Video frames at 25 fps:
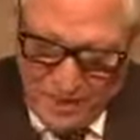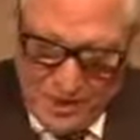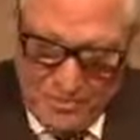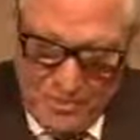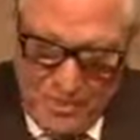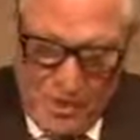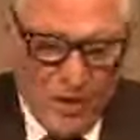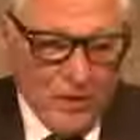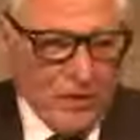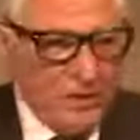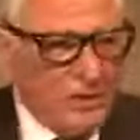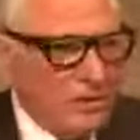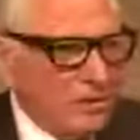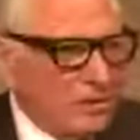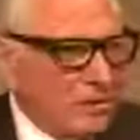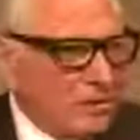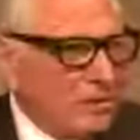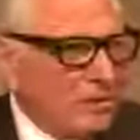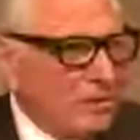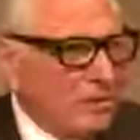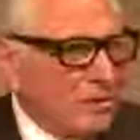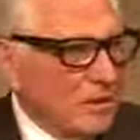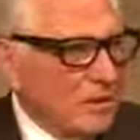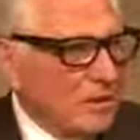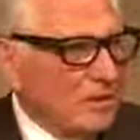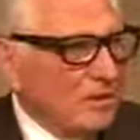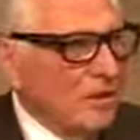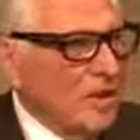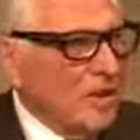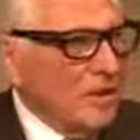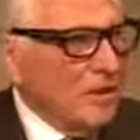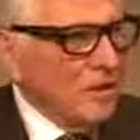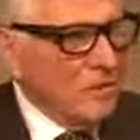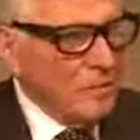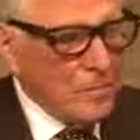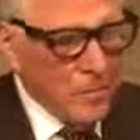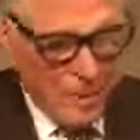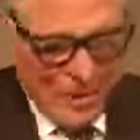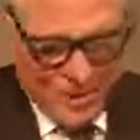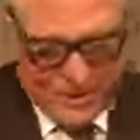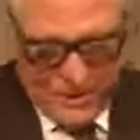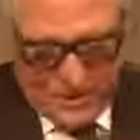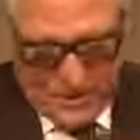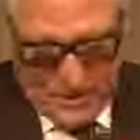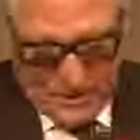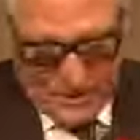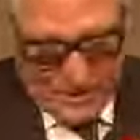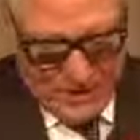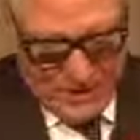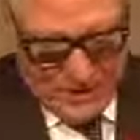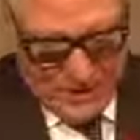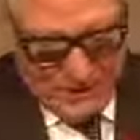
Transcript: I'm honored by your presence.